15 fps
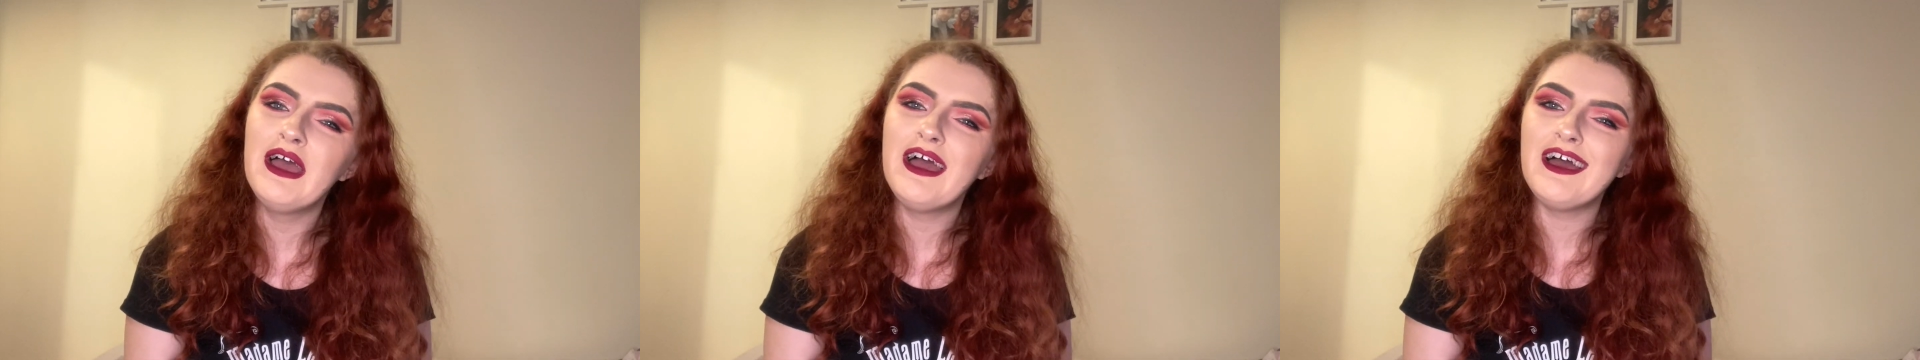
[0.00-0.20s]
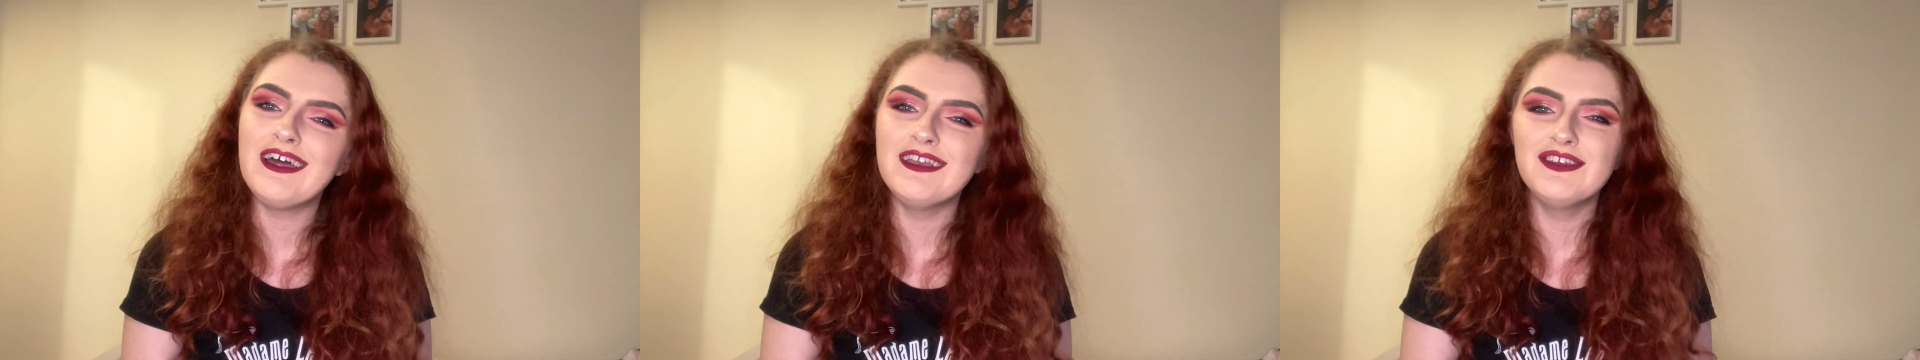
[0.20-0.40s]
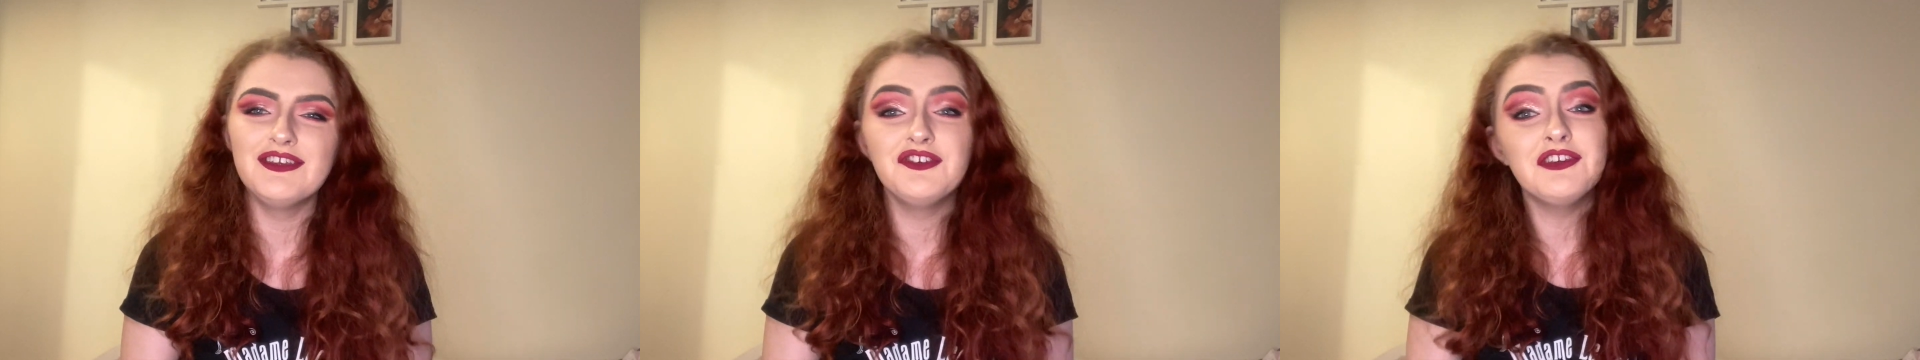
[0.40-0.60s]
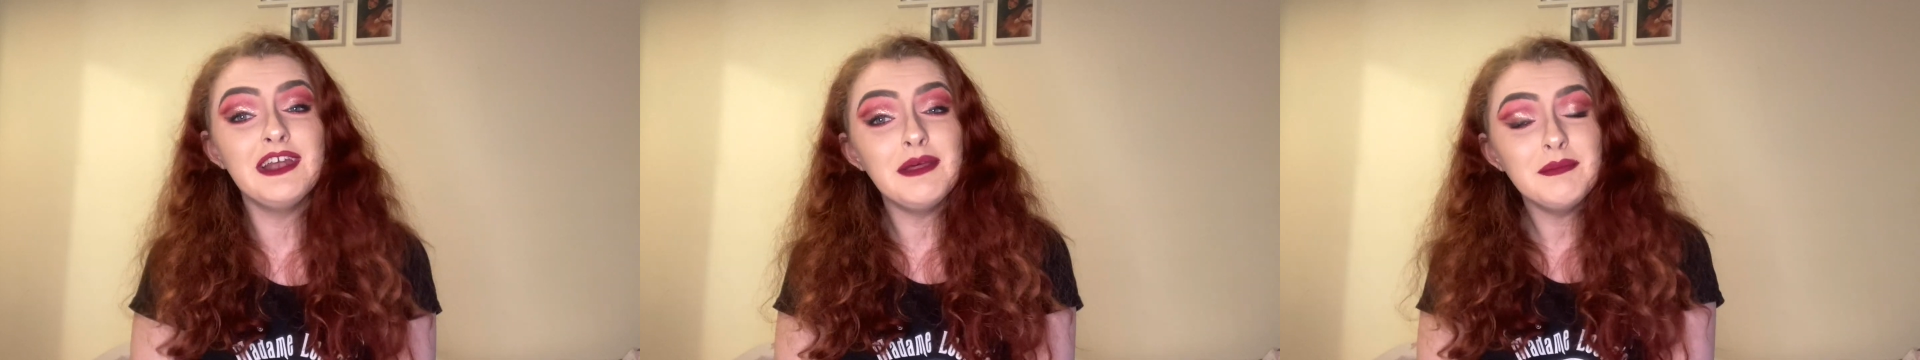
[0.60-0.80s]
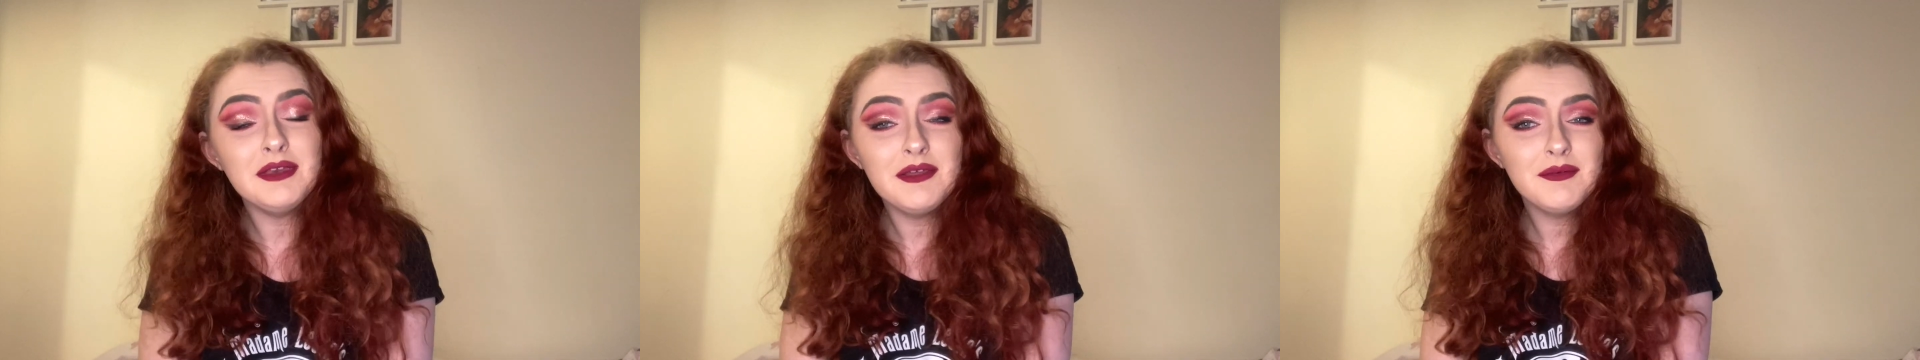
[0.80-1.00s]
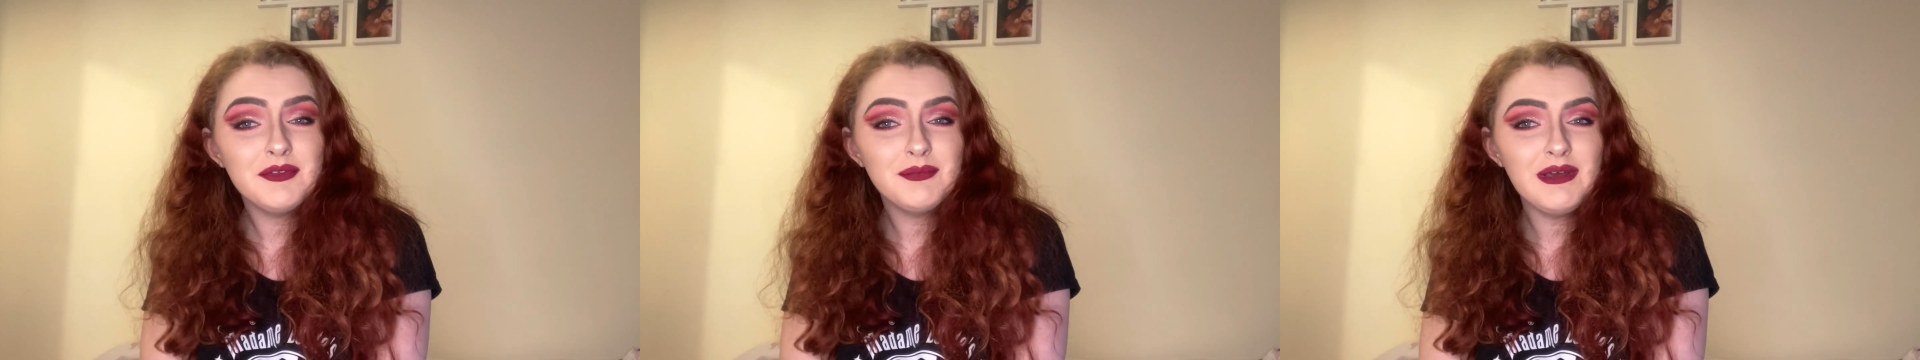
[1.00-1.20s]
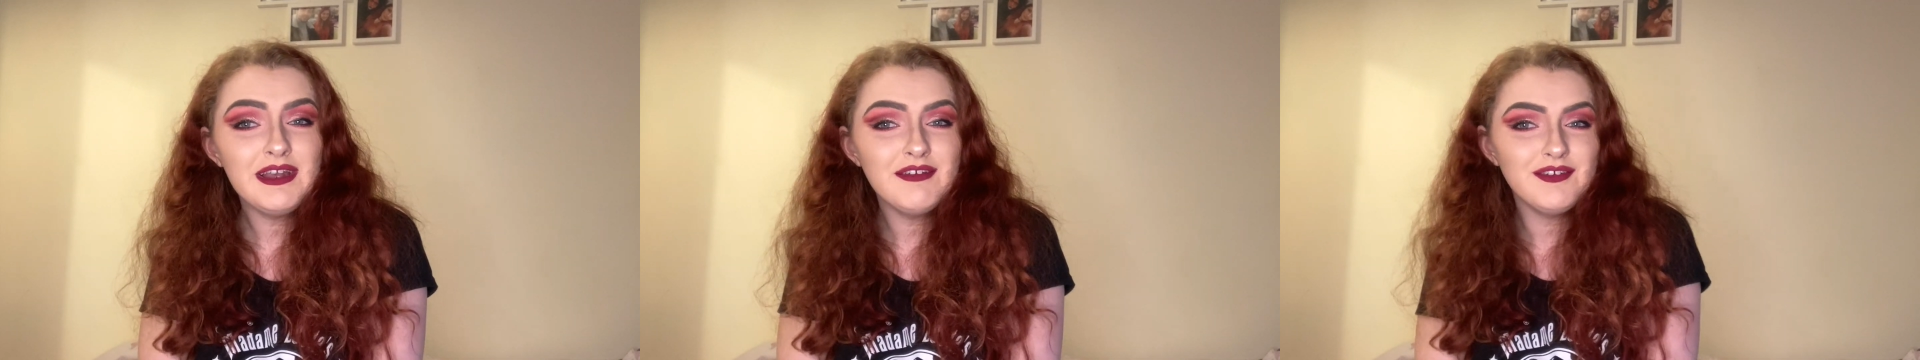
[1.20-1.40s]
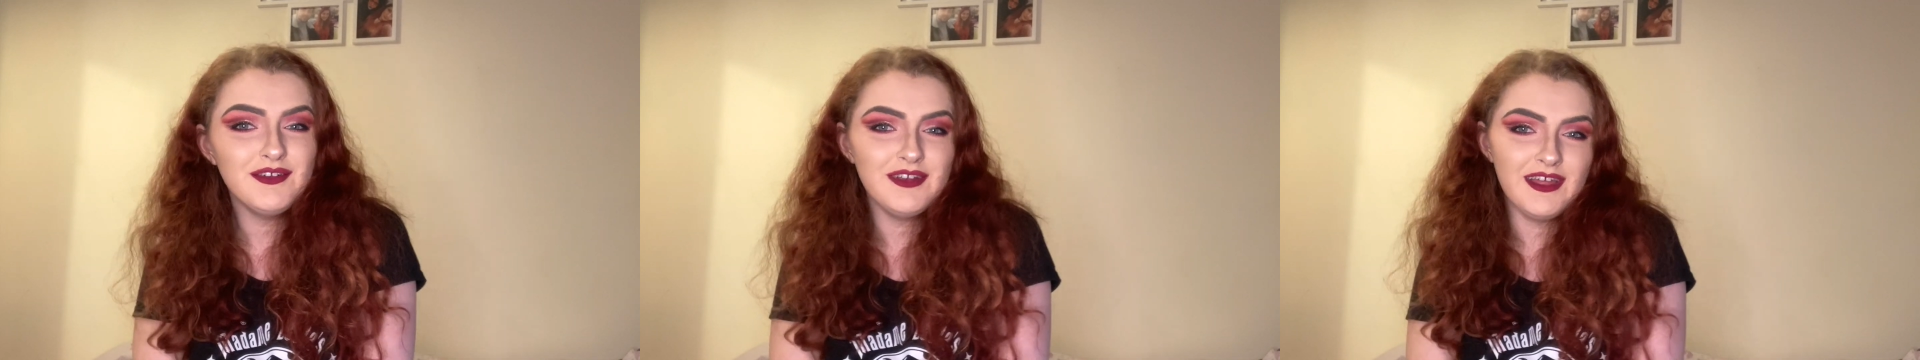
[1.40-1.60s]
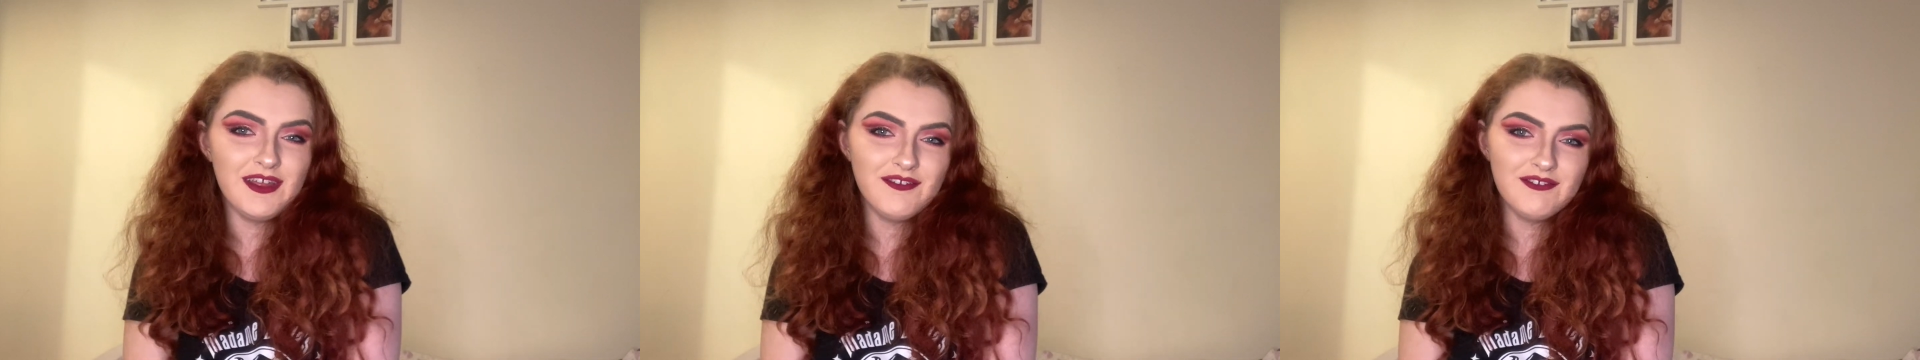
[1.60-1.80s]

And let me know as well if you like